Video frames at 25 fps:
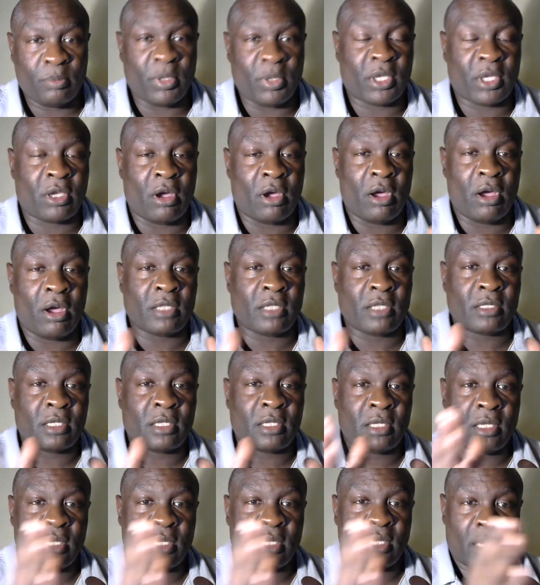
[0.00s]
because
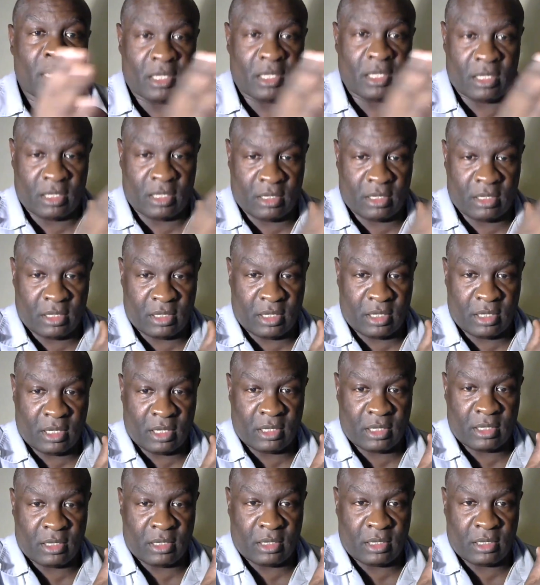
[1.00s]

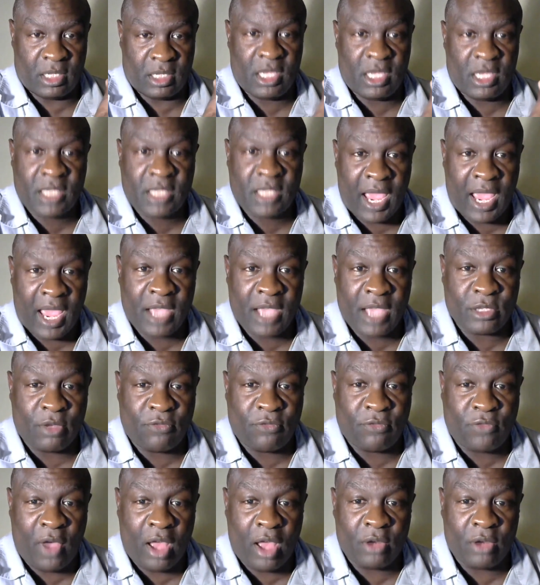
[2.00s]
these guys are
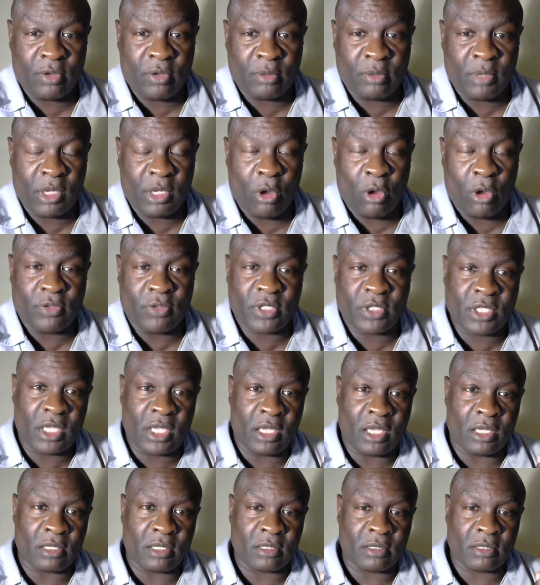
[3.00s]
following me
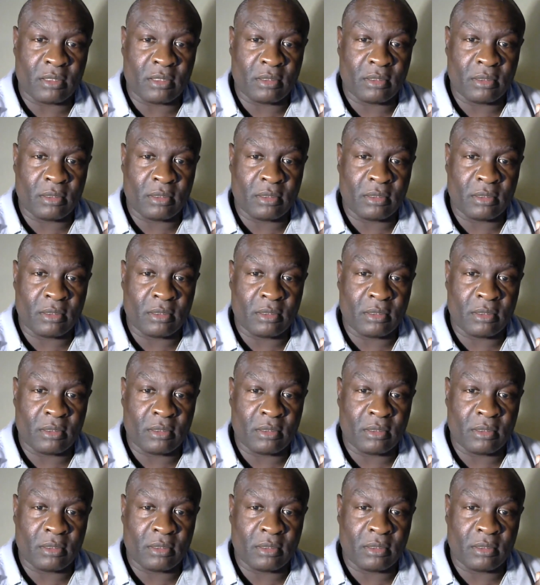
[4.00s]
overseas.